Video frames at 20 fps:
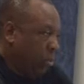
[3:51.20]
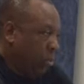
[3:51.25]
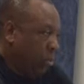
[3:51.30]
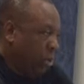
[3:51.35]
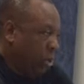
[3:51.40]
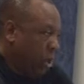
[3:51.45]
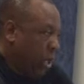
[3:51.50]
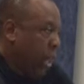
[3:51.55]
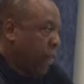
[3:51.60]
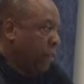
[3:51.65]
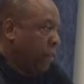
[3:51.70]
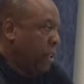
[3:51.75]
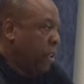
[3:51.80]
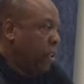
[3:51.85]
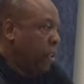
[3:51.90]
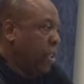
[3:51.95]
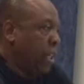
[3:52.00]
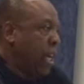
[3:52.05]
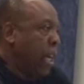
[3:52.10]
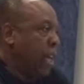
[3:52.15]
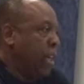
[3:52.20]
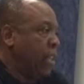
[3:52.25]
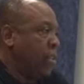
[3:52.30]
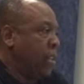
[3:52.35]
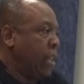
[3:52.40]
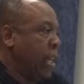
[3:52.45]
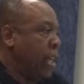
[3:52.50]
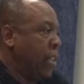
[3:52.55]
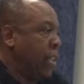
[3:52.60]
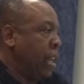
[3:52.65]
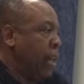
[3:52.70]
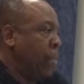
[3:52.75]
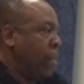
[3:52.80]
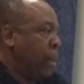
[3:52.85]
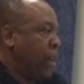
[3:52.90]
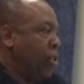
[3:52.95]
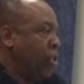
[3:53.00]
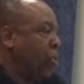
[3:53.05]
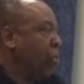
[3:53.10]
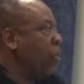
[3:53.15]
what you have to understand is that
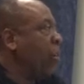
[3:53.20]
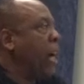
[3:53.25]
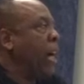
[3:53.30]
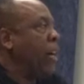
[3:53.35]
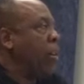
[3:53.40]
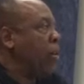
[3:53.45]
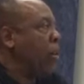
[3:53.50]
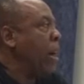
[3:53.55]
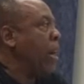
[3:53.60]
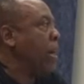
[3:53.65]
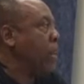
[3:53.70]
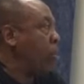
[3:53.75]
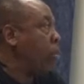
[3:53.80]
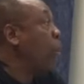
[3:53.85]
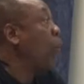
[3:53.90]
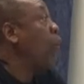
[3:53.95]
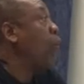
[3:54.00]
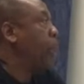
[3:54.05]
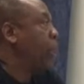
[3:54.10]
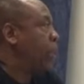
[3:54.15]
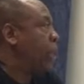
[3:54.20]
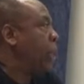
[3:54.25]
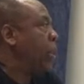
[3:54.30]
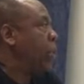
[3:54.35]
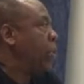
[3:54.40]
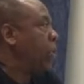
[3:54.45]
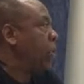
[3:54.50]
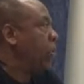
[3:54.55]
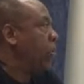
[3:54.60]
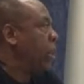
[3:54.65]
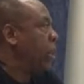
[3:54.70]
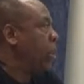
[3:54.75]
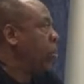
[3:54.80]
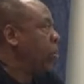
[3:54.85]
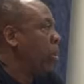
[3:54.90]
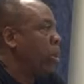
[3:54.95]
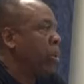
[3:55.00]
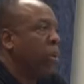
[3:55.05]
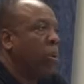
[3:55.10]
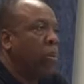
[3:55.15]
means you've got great growth potential
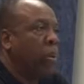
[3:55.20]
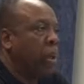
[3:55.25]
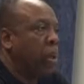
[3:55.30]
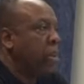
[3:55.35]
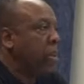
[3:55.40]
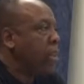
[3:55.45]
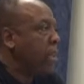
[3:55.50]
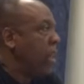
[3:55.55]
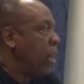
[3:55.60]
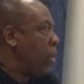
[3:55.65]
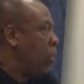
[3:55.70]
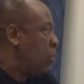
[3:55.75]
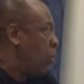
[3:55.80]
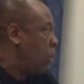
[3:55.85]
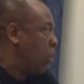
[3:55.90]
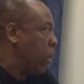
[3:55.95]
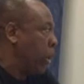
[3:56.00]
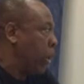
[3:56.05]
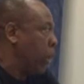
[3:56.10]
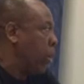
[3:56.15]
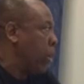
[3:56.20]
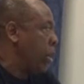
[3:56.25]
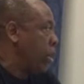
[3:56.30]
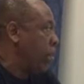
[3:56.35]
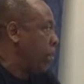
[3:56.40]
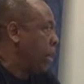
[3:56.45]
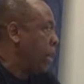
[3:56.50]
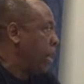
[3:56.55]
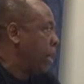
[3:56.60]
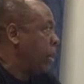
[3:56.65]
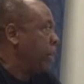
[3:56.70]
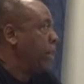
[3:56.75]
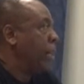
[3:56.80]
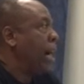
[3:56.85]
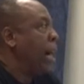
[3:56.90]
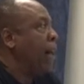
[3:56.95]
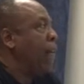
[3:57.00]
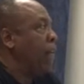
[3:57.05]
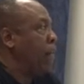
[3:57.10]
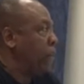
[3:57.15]
because we're nowhere near where we're going to be come
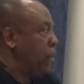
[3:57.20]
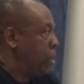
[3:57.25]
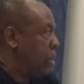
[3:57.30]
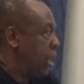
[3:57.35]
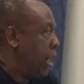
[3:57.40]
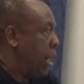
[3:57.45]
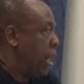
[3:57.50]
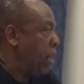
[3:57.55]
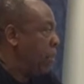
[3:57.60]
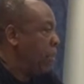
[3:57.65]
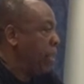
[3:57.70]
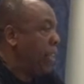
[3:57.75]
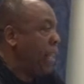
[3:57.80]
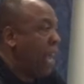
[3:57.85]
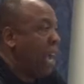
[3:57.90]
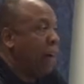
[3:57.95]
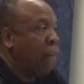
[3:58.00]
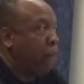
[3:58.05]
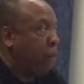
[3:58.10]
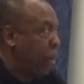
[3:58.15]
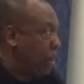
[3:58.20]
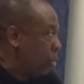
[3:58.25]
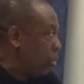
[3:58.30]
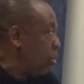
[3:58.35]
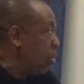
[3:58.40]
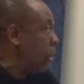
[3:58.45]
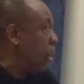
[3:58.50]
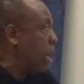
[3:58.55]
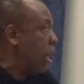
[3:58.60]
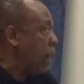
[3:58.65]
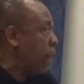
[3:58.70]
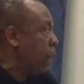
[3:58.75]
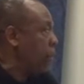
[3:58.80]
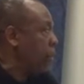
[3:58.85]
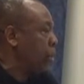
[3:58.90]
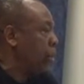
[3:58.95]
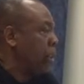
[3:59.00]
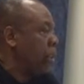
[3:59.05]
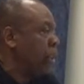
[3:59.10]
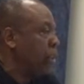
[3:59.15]
conference time and halfway through a
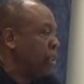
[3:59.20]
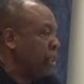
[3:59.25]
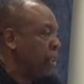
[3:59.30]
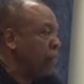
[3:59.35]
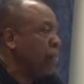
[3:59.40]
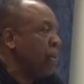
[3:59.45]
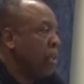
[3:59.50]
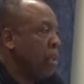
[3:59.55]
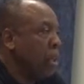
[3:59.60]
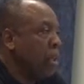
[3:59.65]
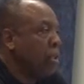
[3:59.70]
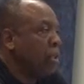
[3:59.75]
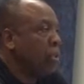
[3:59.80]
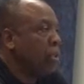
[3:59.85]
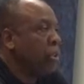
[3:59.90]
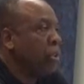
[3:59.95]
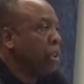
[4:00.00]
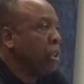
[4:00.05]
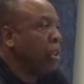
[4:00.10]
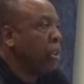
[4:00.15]
conference season. So it's